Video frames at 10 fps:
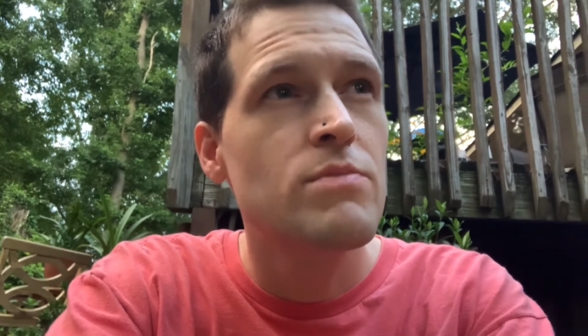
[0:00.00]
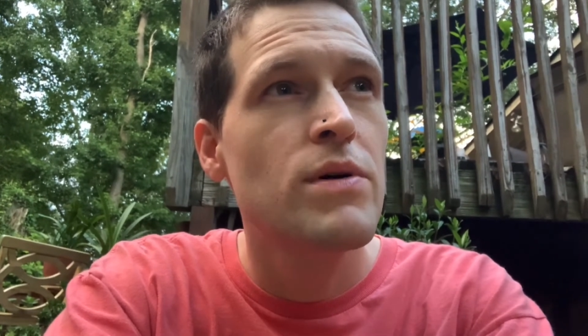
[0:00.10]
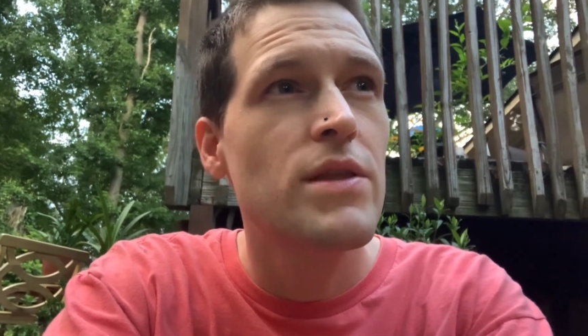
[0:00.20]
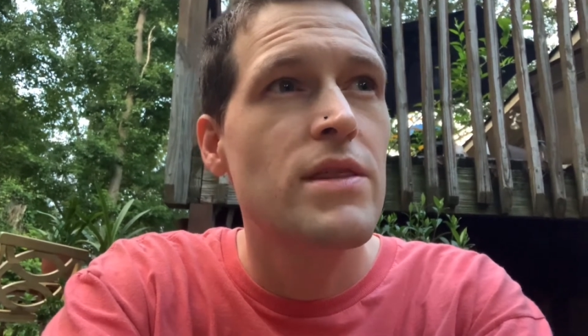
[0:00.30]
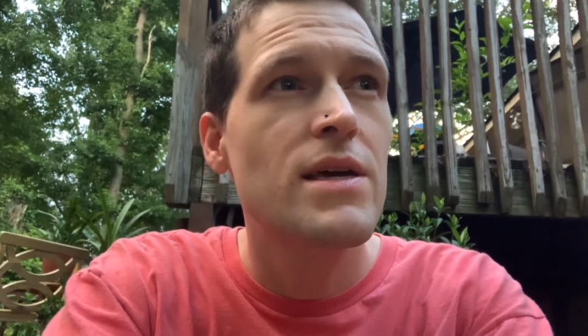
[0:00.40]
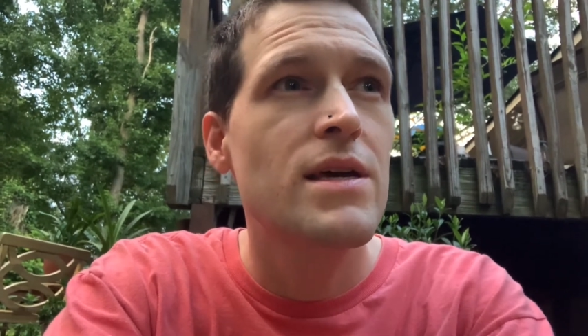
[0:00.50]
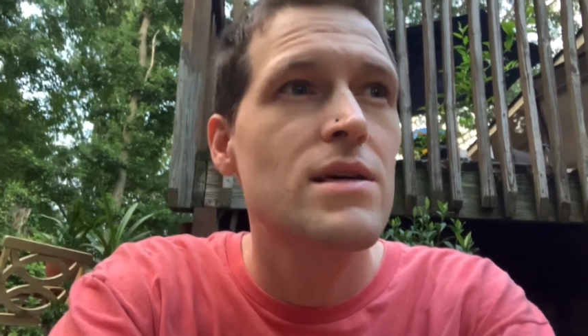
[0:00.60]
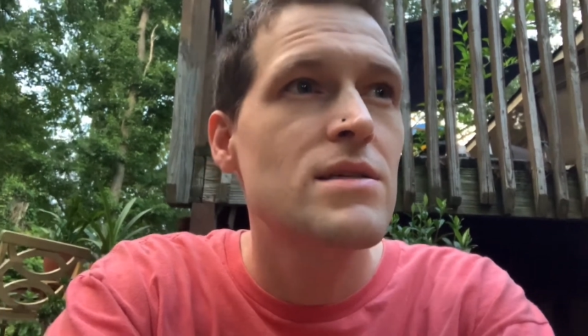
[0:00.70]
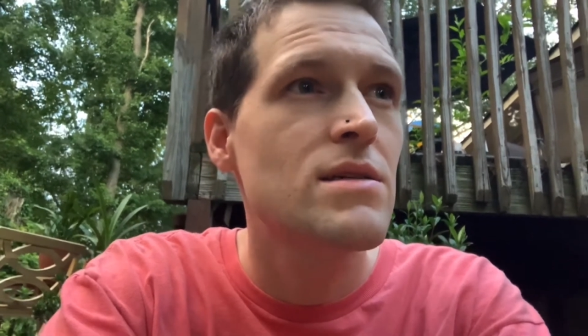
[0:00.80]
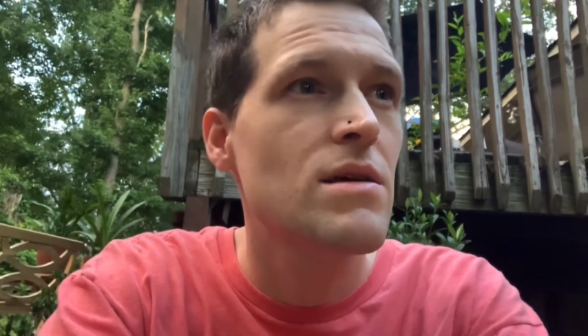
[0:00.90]
But the thing
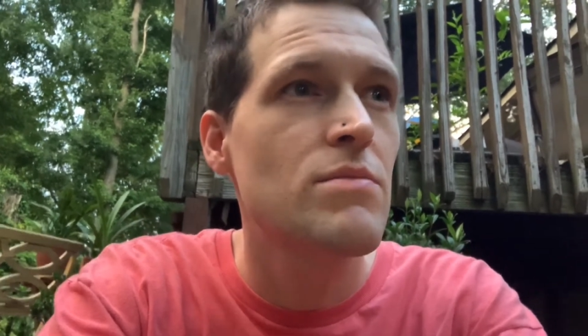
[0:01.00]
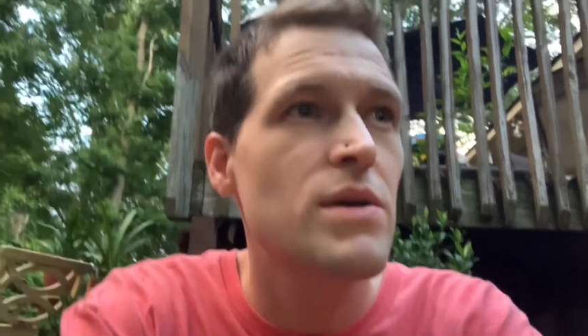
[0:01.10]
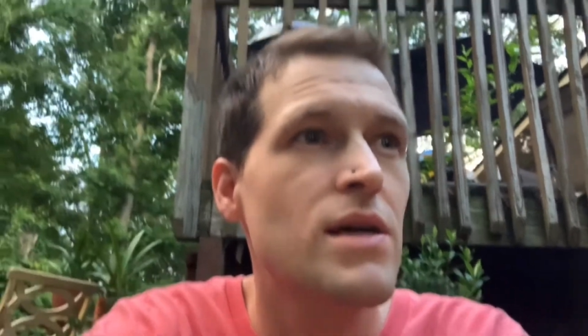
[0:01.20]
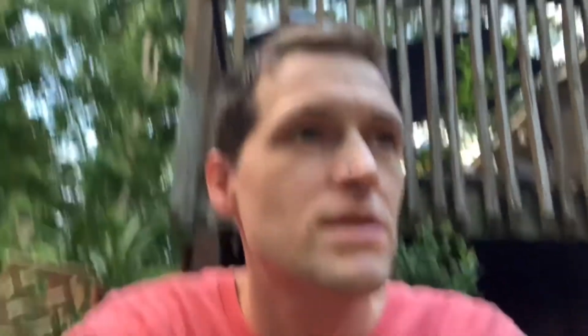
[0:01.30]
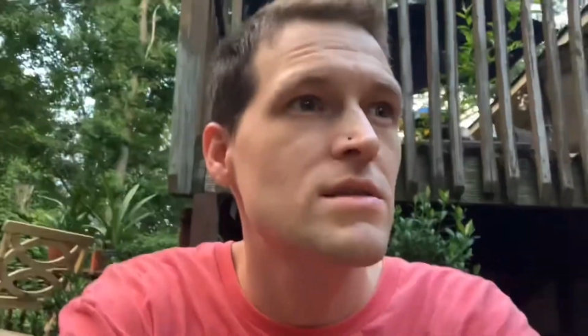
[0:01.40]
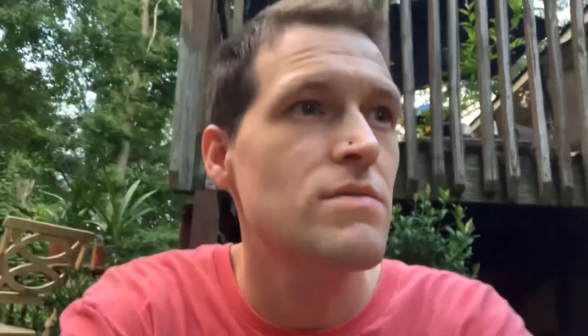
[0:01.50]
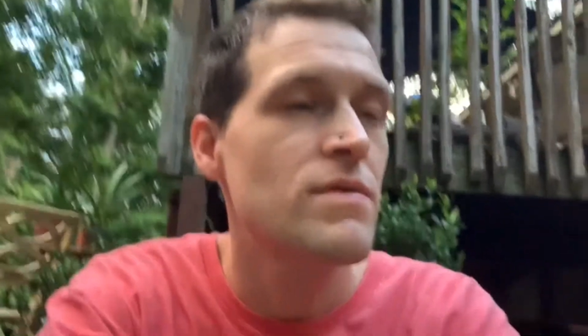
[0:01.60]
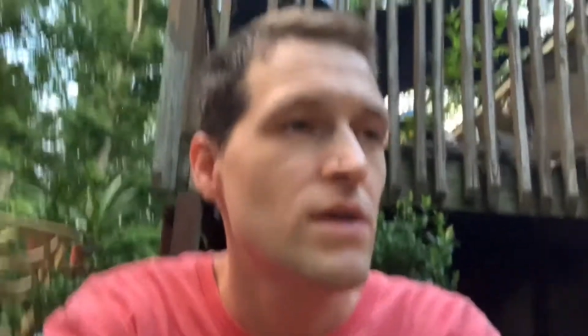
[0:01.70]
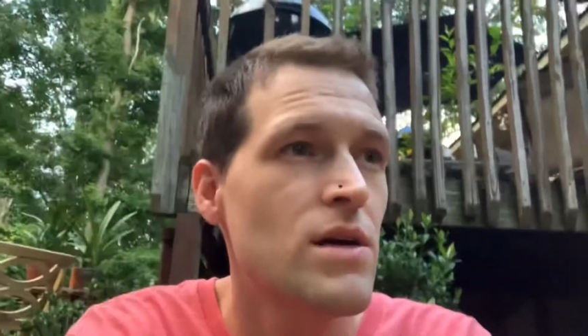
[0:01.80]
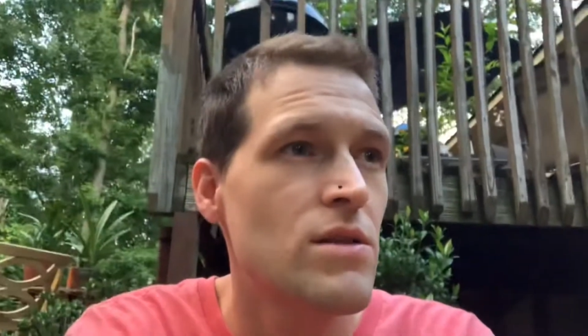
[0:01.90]
is, because of
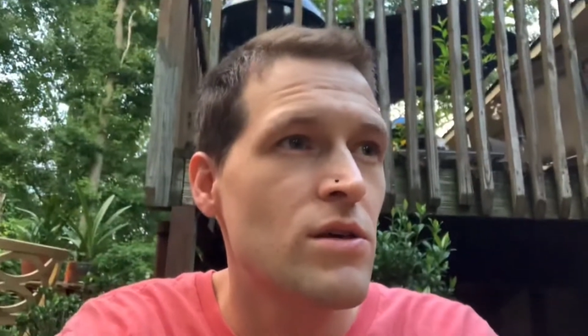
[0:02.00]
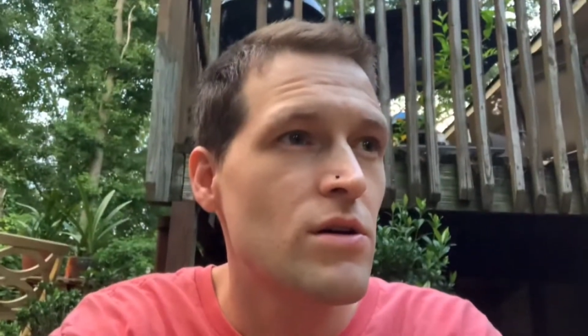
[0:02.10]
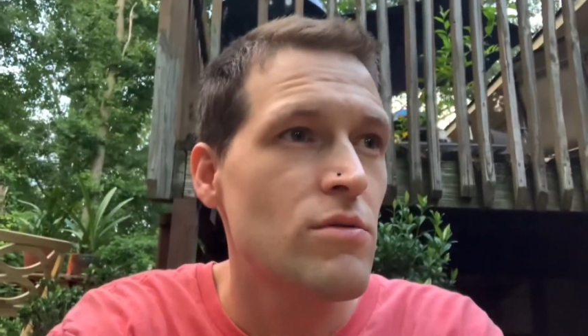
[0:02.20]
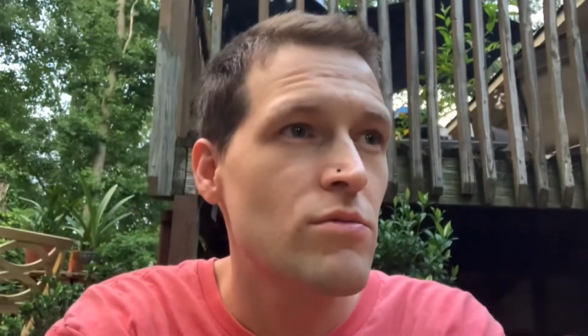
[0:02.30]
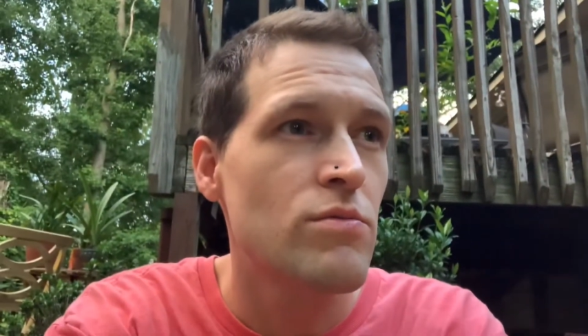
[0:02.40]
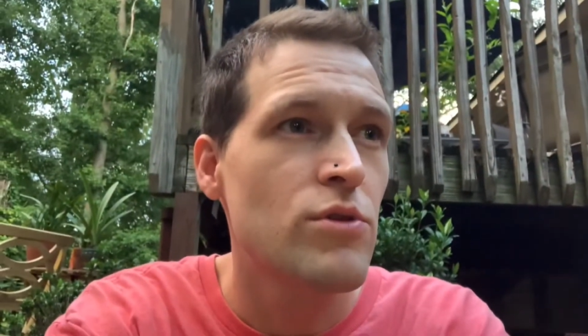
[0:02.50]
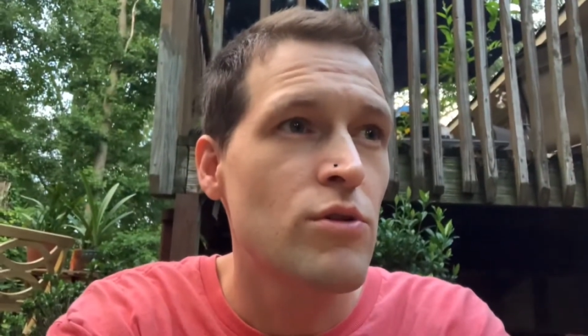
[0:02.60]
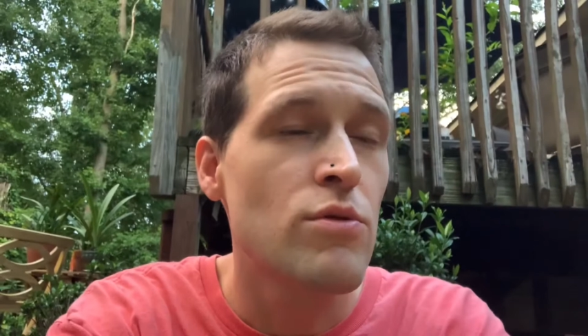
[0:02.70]
you're